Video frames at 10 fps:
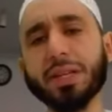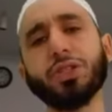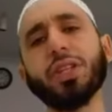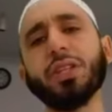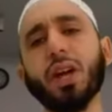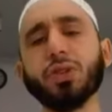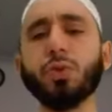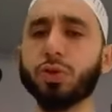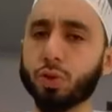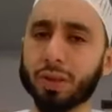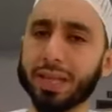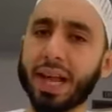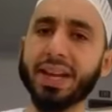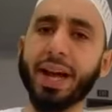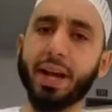mentioned also in
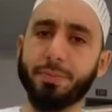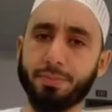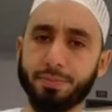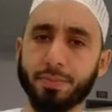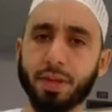Surah Al-An'am.